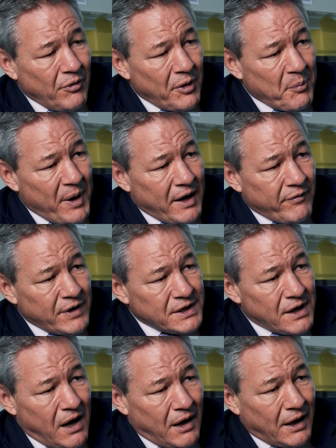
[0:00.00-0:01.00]
the
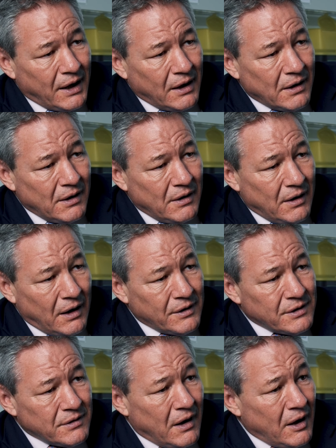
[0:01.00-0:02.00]
benefits are high,
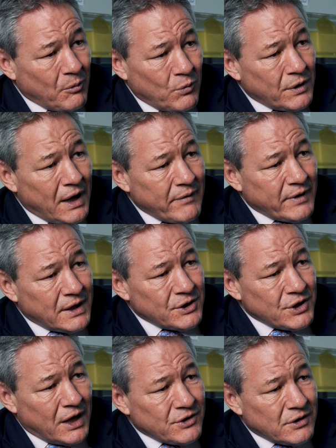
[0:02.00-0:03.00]
and I would have an
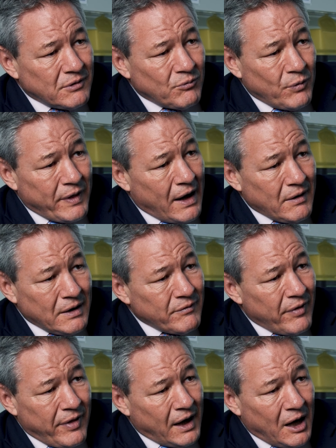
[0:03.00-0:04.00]
injection without
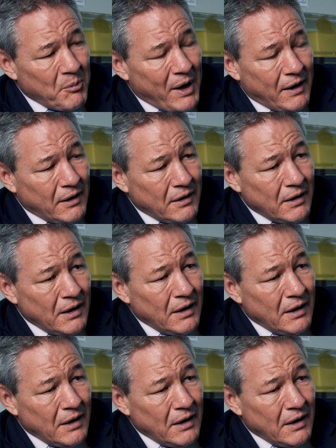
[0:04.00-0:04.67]
even thinking about it.